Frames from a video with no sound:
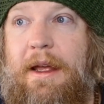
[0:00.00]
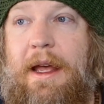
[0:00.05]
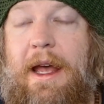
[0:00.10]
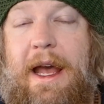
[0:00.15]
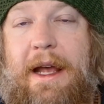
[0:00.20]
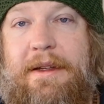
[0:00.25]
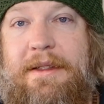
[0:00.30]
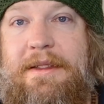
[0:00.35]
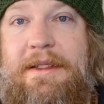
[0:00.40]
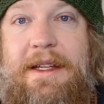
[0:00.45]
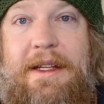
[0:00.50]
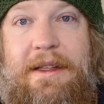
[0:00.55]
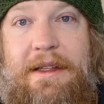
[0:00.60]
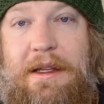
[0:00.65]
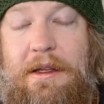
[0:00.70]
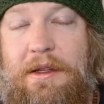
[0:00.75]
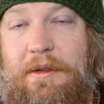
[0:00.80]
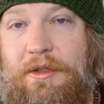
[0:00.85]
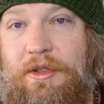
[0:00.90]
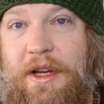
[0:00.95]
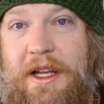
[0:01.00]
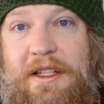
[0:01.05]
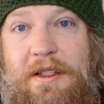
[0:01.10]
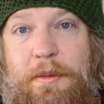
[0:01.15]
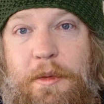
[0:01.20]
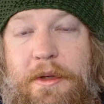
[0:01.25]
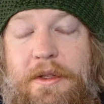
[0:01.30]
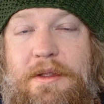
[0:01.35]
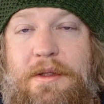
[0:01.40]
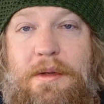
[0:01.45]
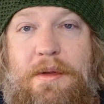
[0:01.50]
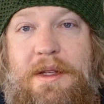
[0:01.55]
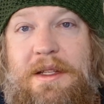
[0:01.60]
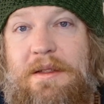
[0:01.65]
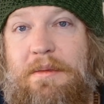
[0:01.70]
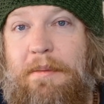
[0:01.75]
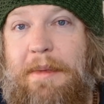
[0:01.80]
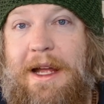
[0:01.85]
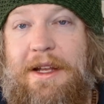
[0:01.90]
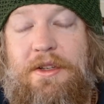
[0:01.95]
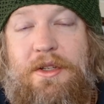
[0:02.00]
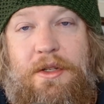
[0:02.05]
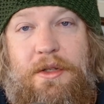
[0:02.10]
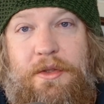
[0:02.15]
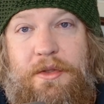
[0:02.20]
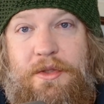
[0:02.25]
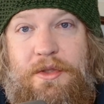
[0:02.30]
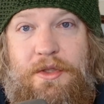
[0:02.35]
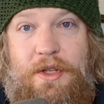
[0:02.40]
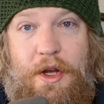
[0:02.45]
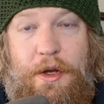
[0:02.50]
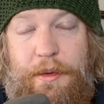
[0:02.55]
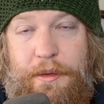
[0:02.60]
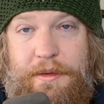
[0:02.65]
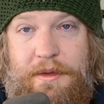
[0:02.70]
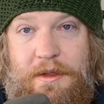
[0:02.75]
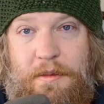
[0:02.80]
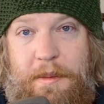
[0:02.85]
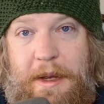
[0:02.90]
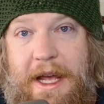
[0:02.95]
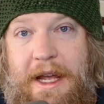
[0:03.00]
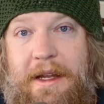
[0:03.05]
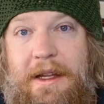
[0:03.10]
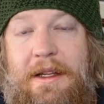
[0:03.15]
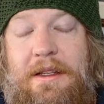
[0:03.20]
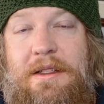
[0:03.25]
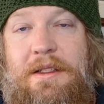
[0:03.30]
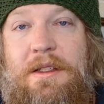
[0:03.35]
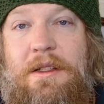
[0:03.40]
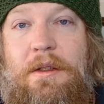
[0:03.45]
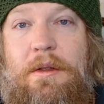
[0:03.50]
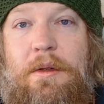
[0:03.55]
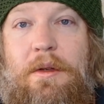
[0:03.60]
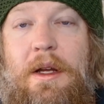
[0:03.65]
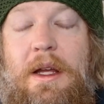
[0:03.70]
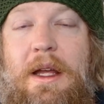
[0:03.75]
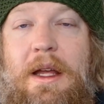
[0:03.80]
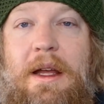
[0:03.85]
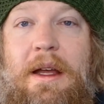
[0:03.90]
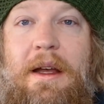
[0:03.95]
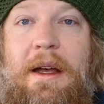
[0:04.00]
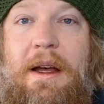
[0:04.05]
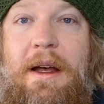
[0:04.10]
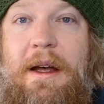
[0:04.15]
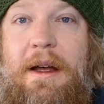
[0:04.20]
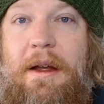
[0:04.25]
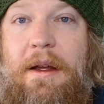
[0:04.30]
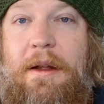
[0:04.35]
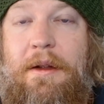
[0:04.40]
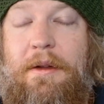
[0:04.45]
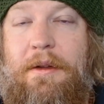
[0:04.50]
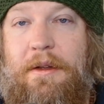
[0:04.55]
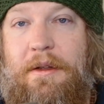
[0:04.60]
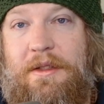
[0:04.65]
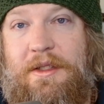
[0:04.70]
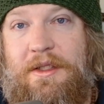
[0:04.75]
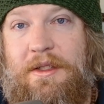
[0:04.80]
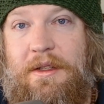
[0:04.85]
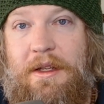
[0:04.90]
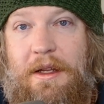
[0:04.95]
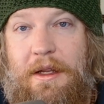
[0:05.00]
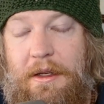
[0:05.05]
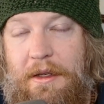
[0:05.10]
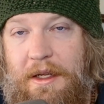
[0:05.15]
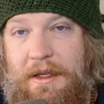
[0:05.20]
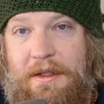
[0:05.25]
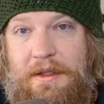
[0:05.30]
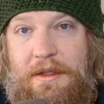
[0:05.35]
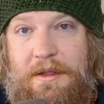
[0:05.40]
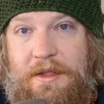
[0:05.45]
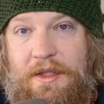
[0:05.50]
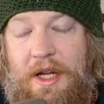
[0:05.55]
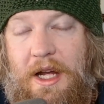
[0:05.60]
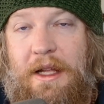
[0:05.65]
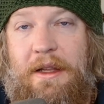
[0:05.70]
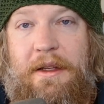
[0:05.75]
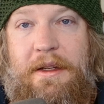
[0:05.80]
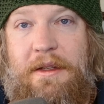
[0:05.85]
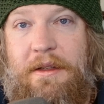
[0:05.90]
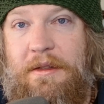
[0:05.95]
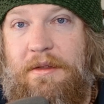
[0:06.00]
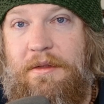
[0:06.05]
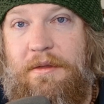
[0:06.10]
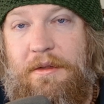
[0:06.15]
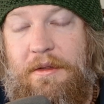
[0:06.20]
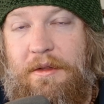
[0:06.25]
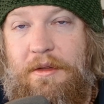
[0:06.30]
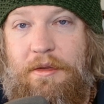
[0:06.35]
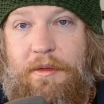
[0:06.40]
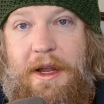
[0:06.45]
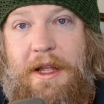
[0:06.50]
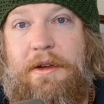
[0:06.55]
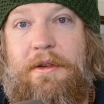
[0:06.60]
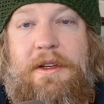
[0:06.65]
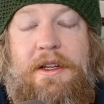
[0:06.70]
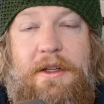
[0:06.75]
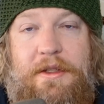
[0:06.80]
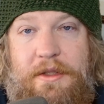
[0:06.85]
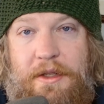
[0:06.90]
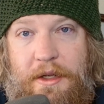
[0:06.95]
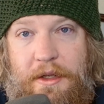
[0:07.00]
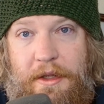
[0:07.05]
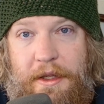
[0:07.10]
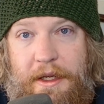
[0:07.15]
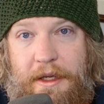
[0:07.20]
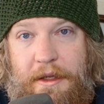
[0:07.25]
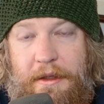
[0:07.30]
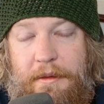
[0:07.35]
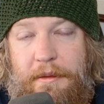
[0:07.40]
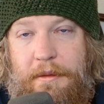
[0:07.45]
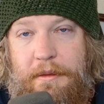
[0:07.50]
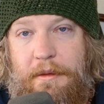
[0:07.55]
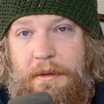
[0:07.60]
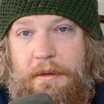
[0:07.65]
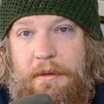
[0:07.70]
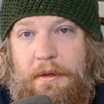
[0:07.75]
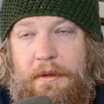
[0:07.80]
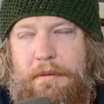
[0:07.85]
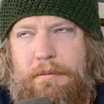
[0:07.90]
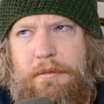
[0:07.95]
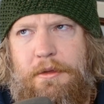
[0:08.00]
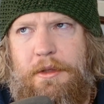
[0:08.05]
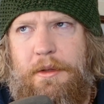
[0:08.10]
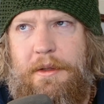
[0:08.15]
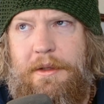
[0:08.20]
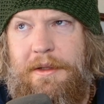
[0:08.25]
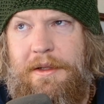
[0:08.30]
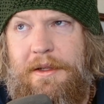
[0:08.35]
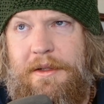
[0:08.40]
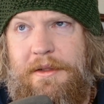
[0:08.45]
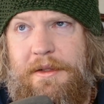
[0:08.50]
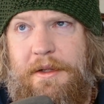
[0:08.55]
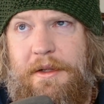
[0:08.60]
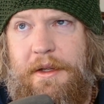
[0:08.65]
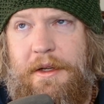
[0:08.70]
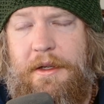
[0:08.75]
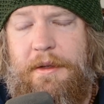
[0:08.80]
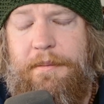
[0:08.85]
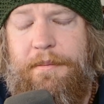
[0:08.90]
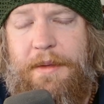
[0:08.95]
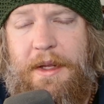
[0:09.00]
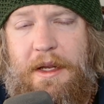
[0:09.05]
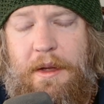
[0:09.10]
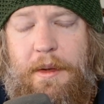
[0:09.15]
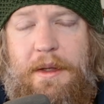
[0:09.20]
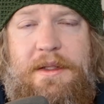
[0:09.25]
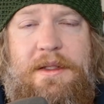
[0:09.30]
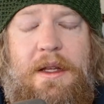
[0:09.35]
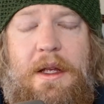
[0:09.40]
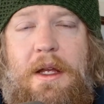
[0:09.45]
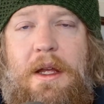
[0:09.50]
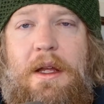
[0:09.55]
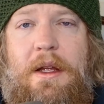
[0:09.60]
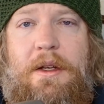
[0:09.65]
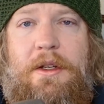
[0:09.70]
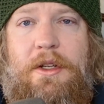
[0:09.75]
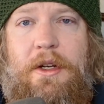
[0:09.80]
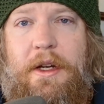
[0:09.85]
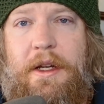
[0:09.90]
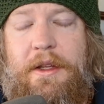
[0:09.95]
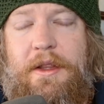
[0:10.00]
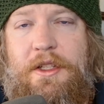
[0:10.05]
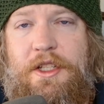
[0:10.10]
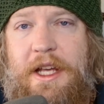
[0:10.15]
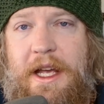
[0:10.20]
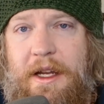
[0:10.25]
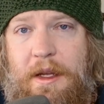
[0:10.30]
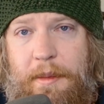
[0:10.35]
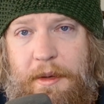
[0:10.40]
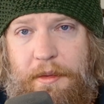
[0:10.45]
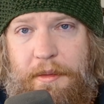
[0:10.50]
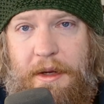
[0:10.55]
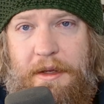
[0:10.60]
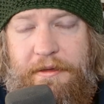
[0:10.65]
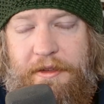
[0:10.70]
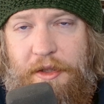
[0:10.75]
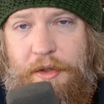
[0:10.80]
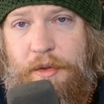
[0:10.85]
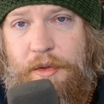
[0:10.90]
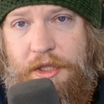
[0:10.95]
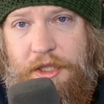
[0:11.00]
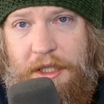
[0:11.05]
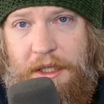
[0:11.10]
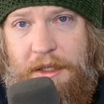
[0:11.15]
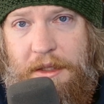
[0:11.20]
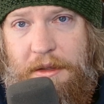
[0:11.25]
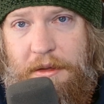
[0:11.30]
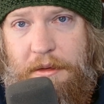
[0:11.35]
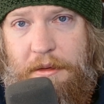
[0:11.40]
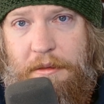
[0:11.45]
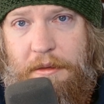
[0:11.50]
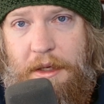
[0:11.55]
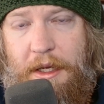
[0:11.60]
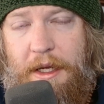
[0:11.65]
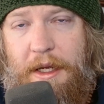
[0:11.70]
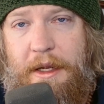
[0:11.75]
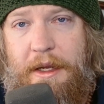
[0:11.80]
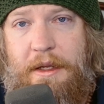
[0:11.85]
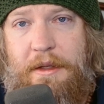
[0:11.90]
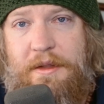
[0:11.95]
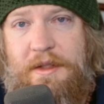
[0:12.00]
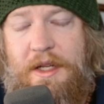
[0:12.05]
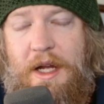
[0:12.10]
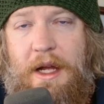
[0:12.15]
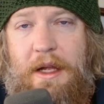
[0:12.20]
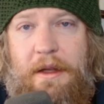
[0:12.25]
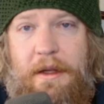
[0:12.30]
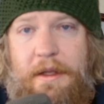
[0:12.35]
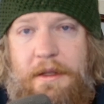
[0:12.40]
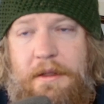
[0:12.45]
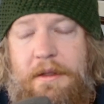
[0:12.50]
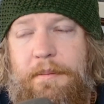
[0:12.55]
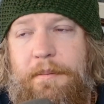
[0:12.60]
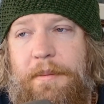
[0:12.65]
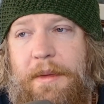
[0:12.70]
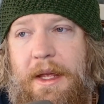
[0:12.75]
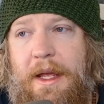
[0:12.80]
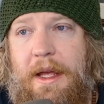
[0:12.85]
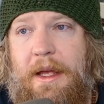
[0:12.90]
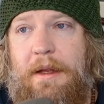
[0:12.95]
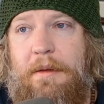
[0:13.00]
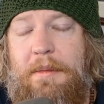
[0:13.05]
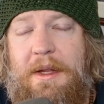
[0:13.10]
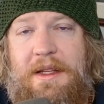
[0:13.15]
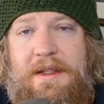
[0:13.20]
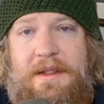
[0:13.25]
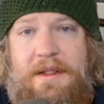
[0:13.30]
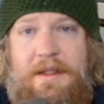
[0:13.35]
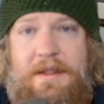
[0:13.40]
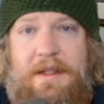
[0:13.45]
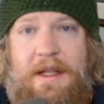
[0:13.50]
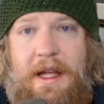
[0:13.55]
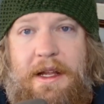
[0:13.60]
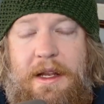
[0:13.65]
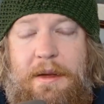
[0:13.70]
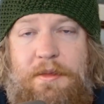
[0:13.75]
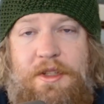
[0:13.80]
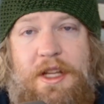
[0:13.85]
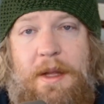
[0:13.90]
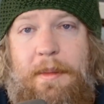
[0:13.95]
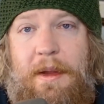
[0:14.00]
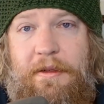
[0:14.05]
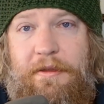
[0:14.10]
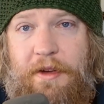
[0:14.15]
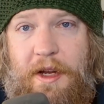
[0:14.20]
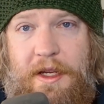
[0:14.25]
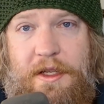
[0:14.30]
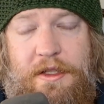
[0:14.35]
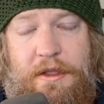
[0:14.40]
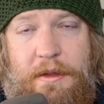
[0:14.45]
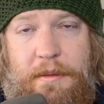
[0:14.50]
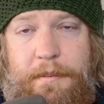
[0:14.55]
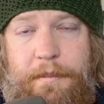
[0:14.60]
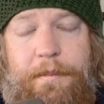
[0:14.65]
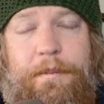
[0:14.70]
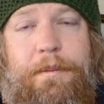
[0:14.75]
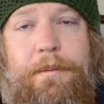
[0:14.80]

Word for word: accidentally transports through these magical stones back into uh, into Scotland 300 years earlier or 200 years earlier, anyways, during the Jacobin Revolution uh, in Scotland and meets this guy named Jamie Fraser.